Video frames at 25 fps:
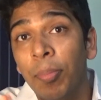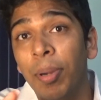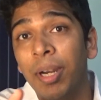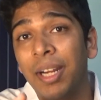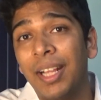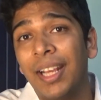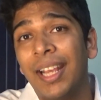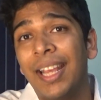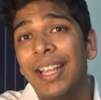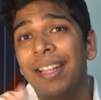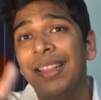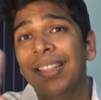
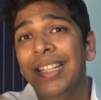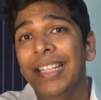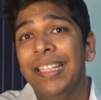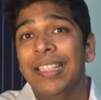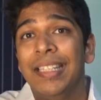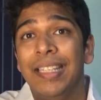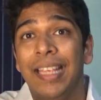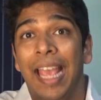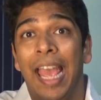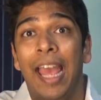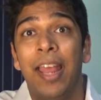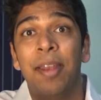But again,
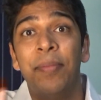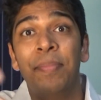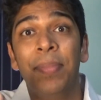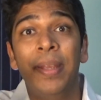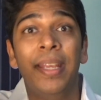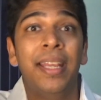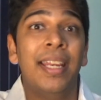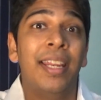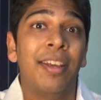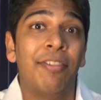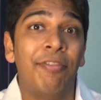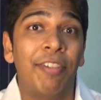this can
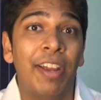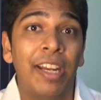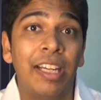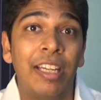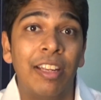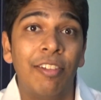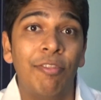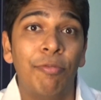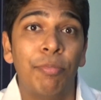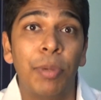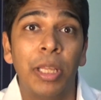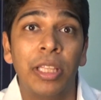be an
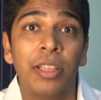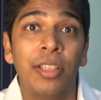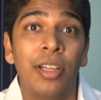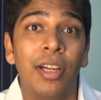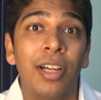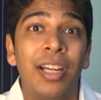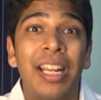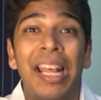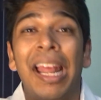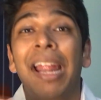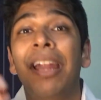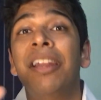effective
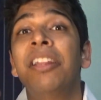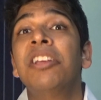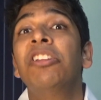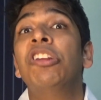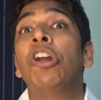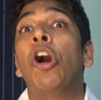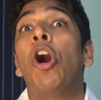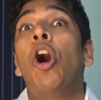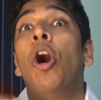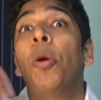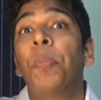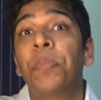method and
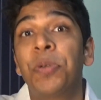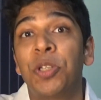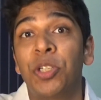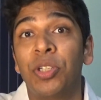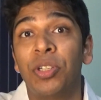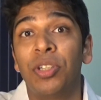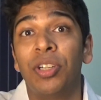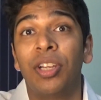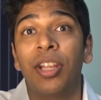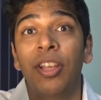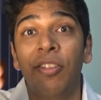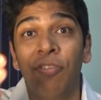an
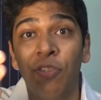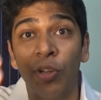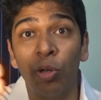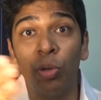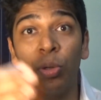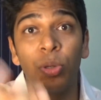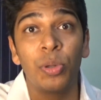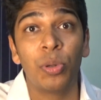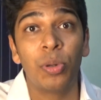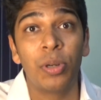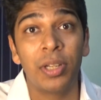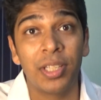option if
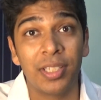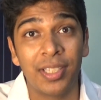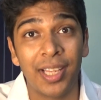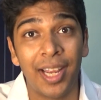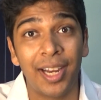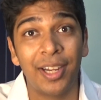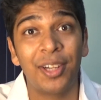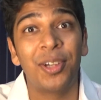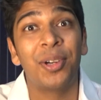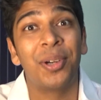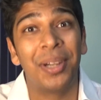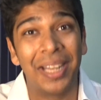you do
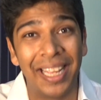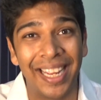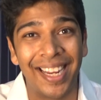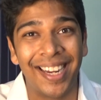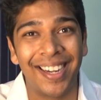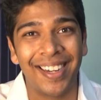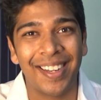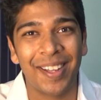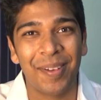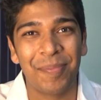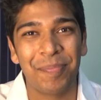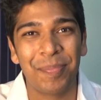decide to
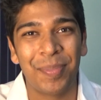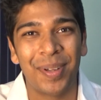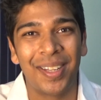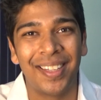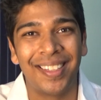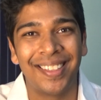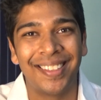take it up.